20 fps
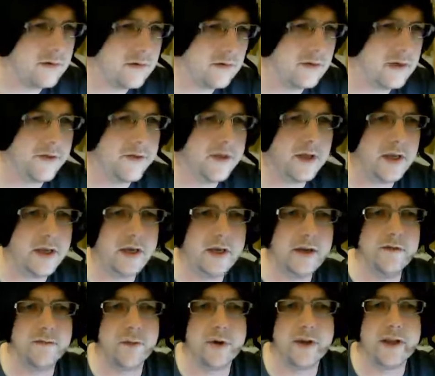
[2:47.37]
I think it
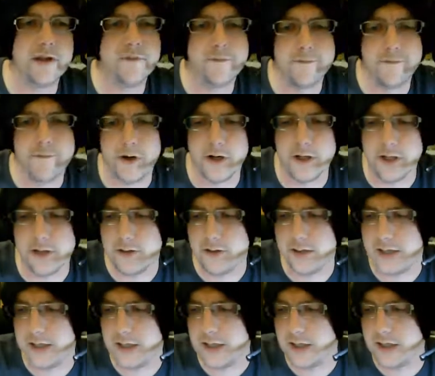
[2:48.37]
is, where they fight
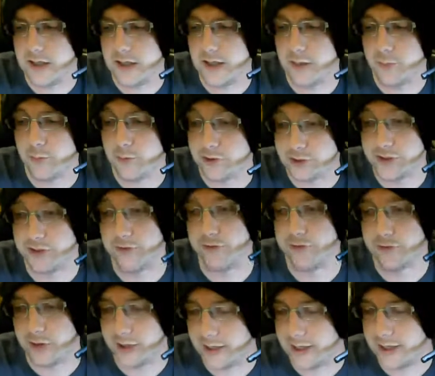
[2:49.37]
the Emperor's
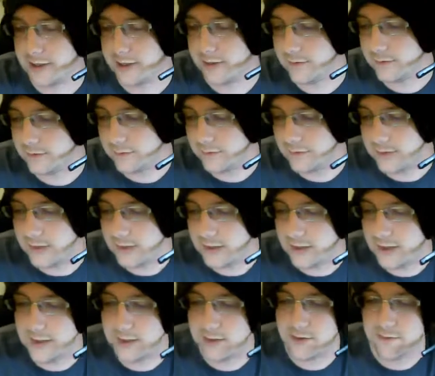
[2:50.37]
Children and
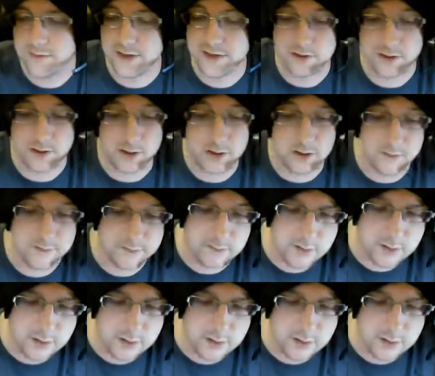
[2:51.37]
the Death Guard,